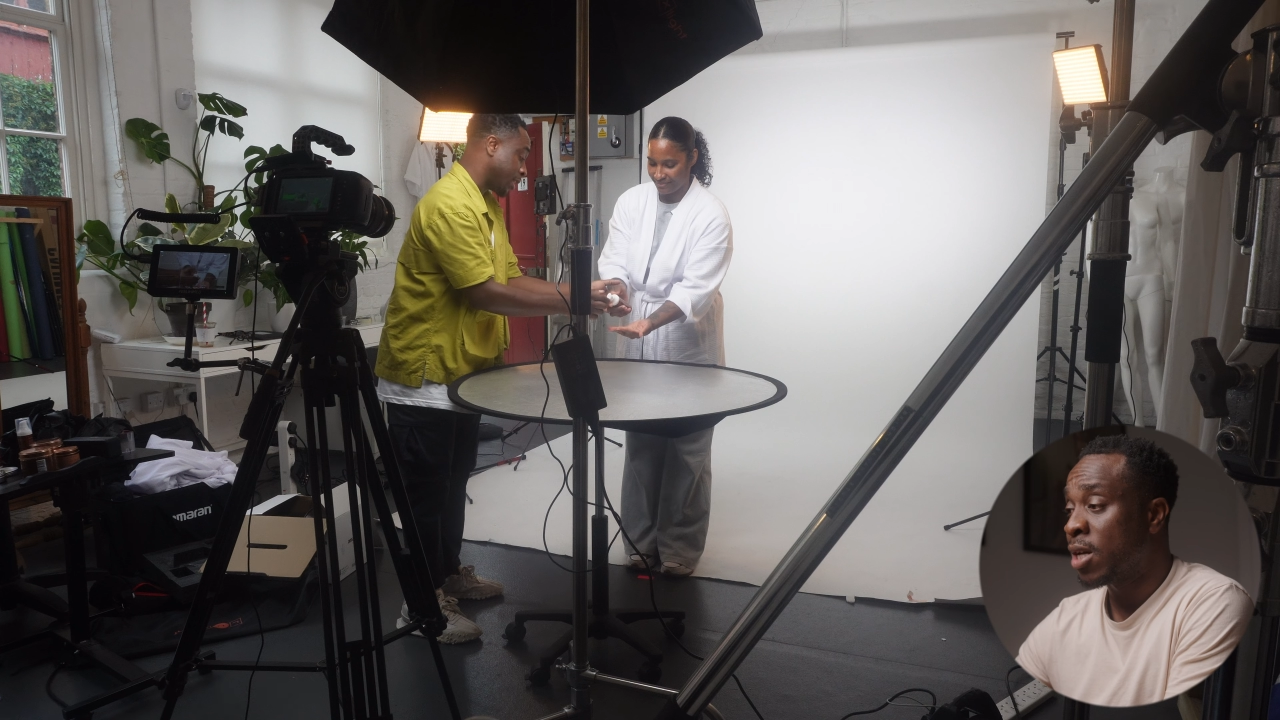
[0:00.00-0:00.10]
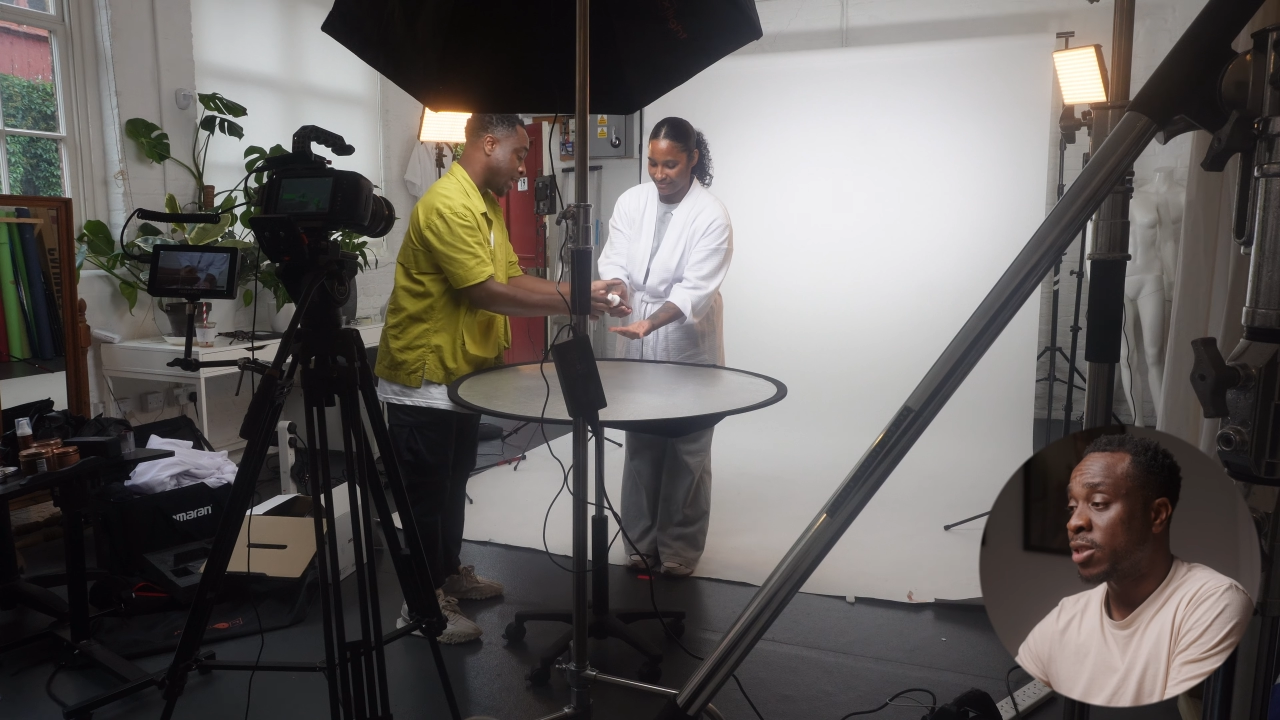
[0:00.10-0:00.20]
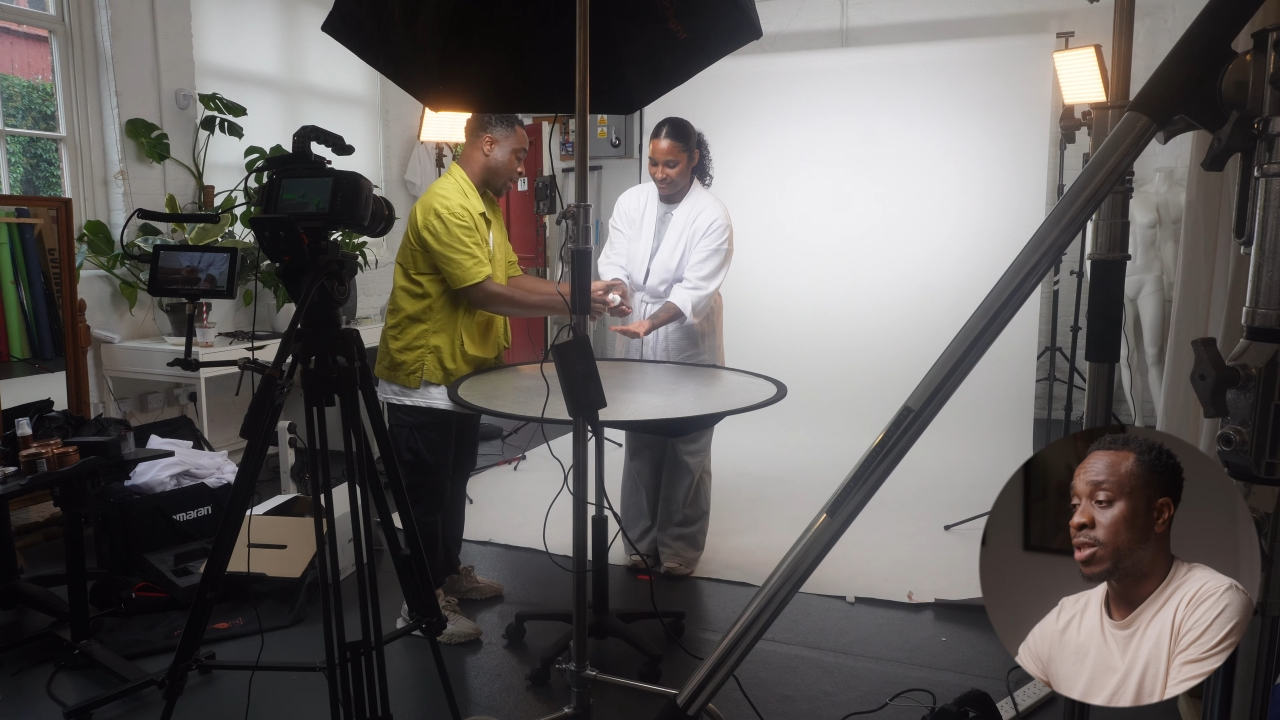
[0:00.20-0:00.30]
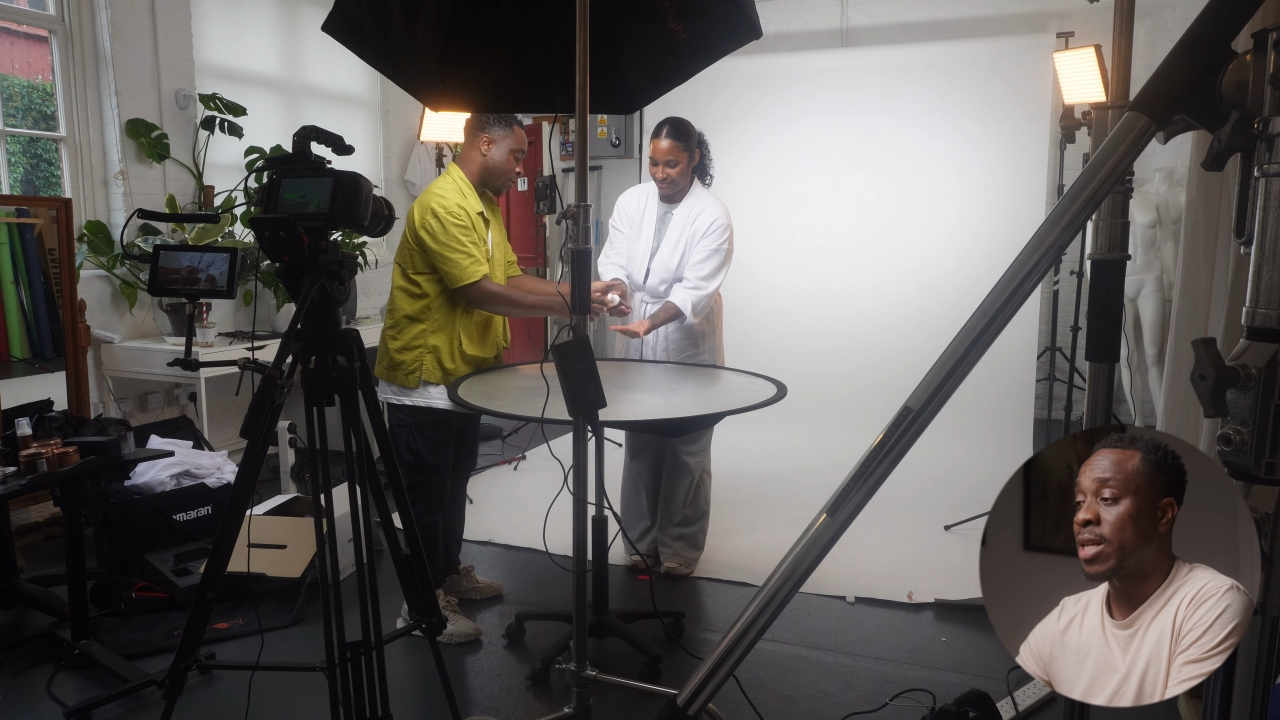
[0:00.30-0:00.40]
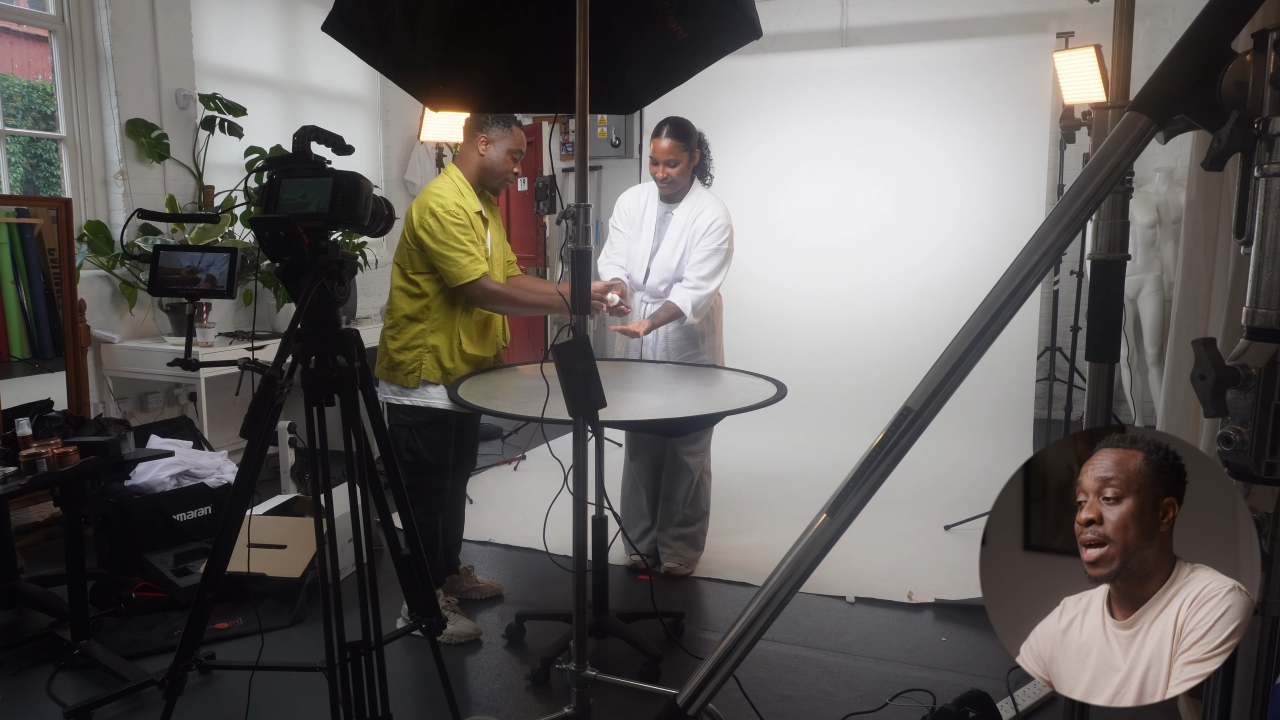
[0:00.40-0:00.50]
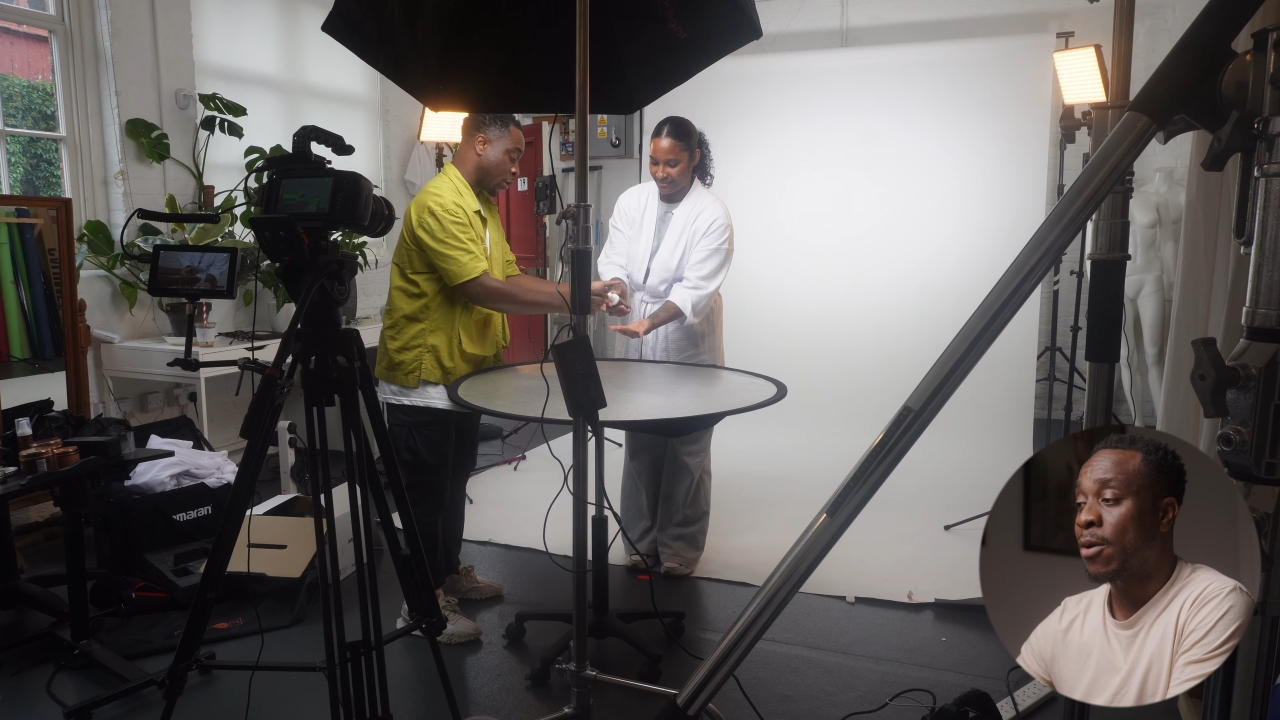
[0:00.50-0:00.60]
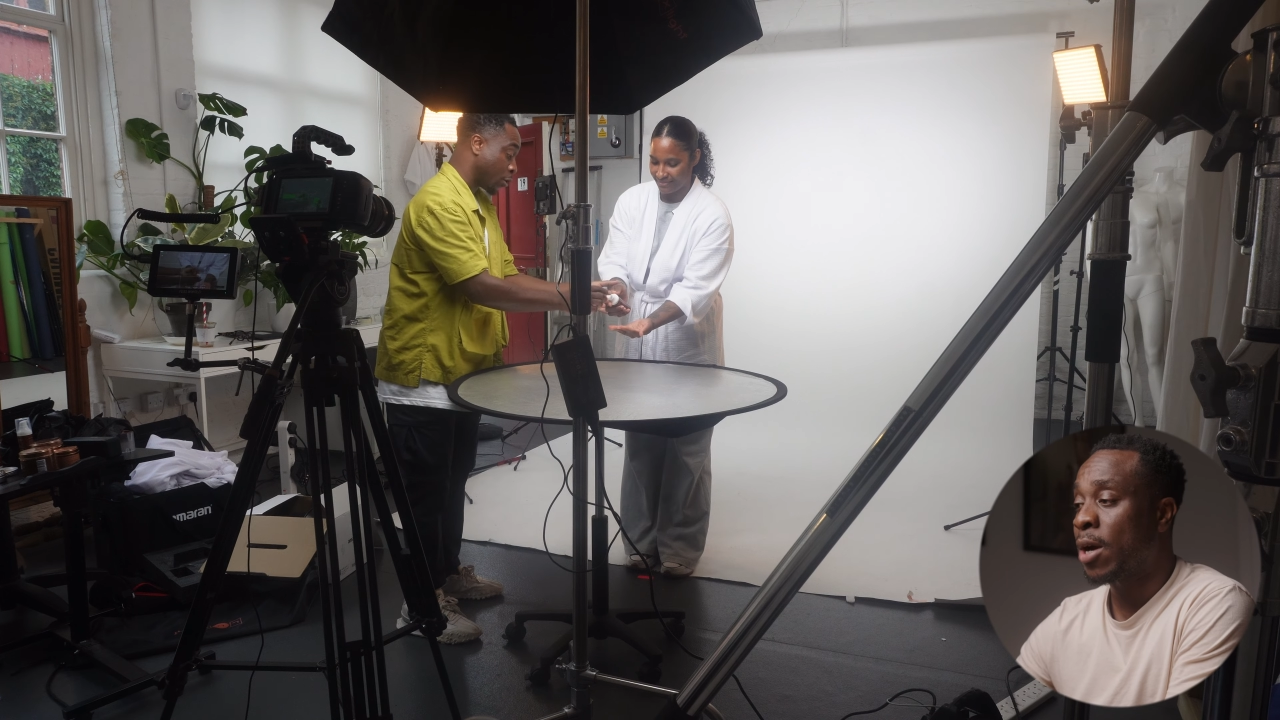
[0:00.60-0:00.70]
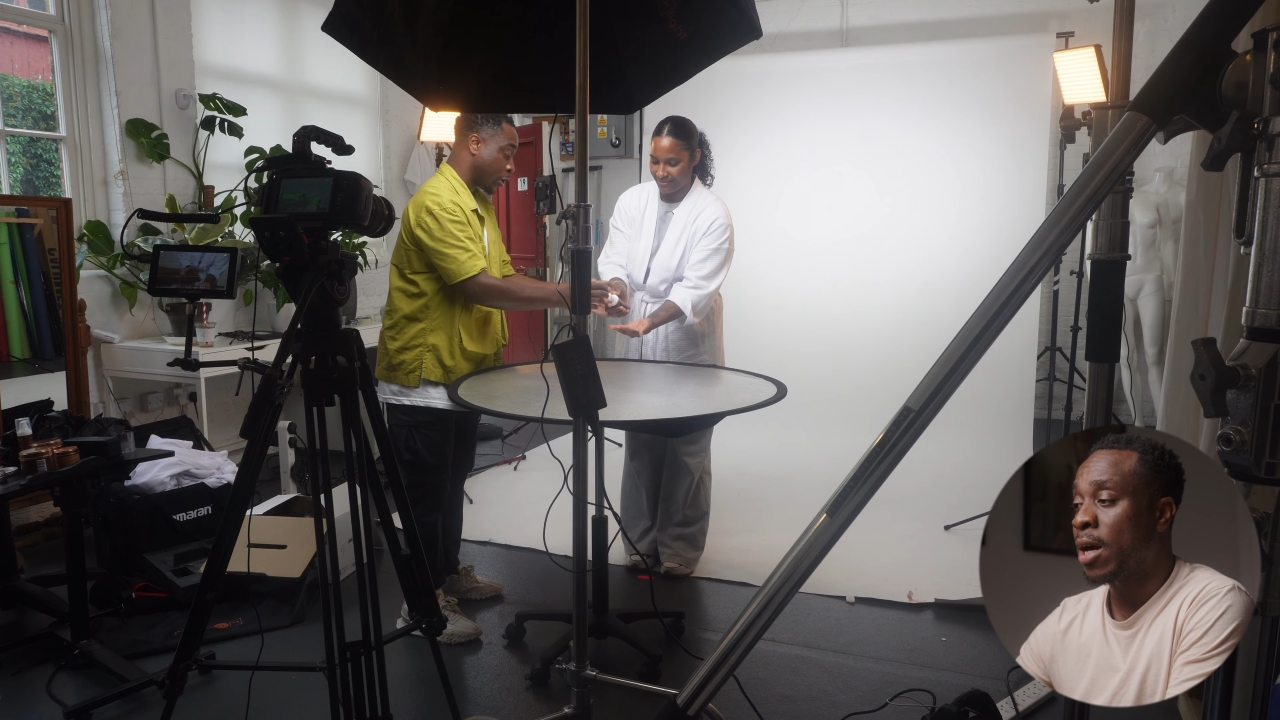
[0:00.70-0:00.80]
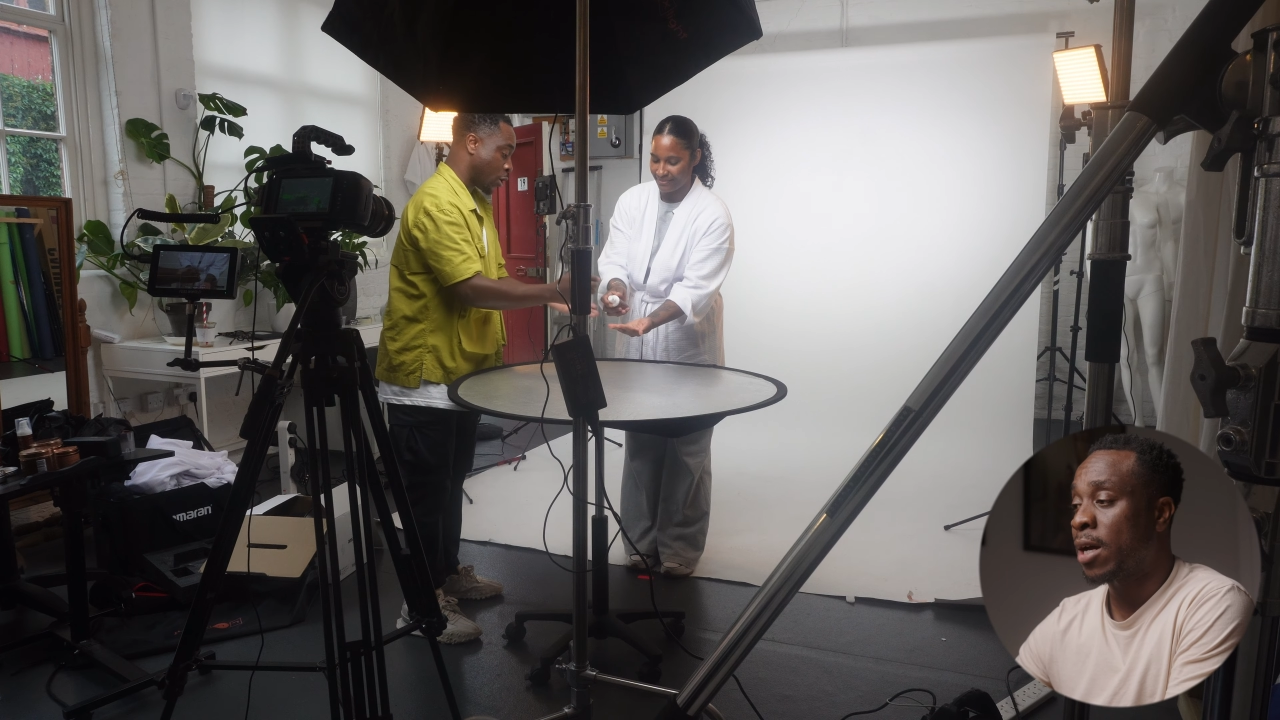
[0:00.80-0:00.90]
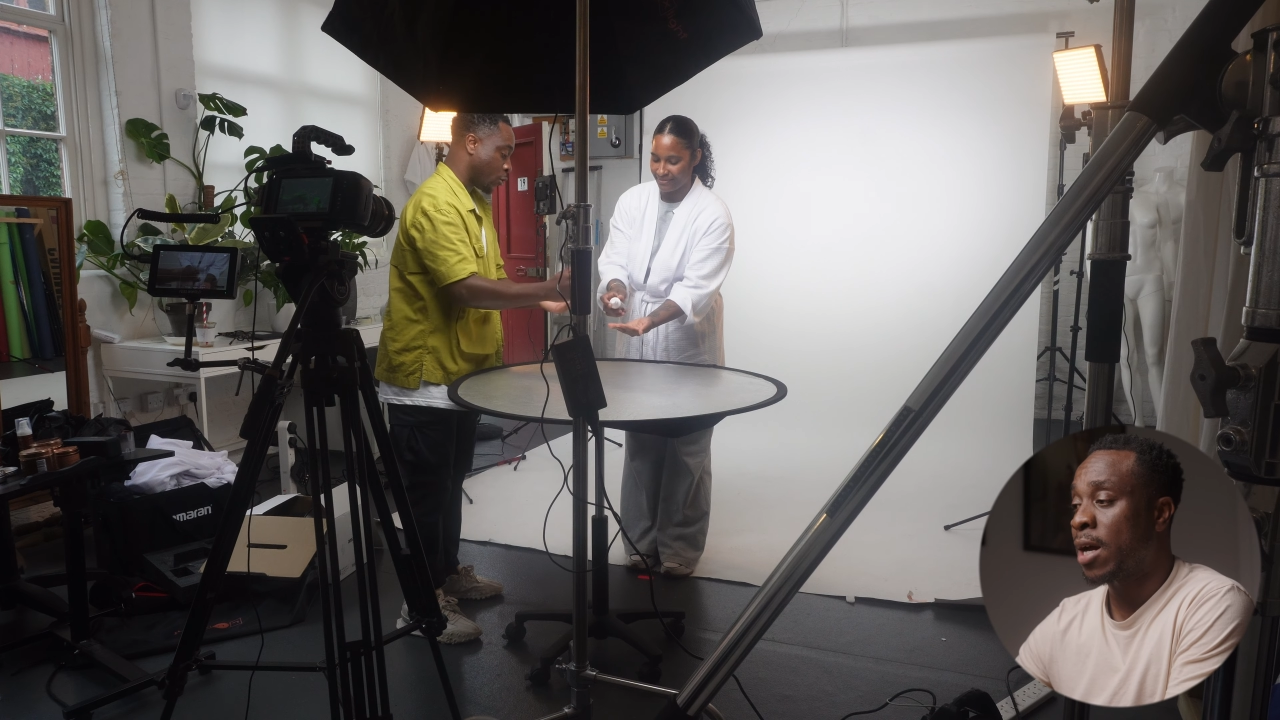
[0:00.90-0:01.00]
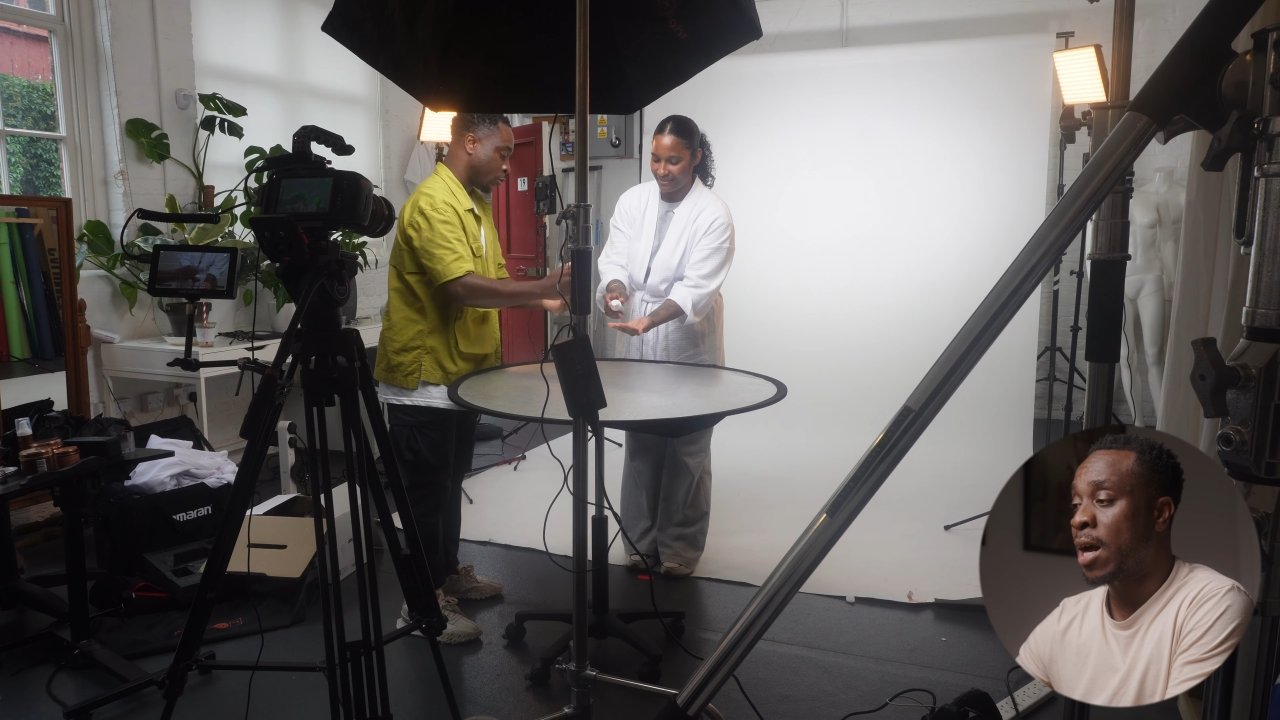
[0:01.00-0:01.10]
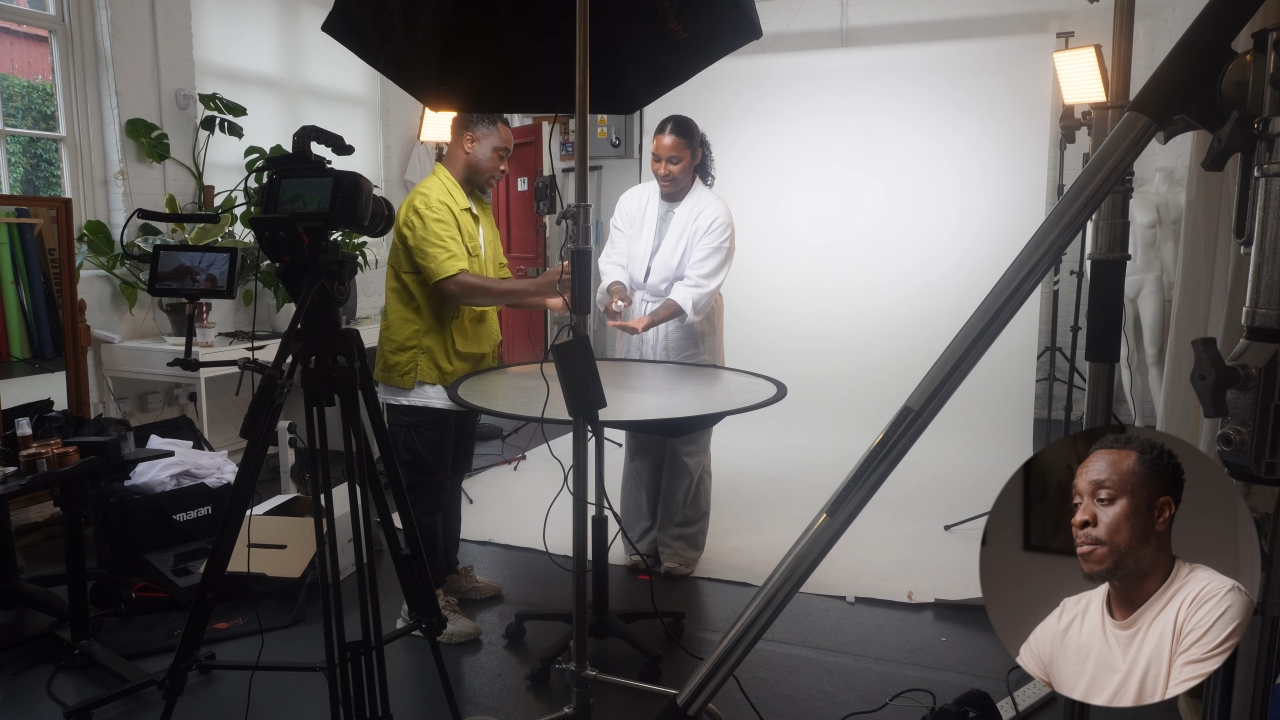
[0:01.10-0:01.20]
So now I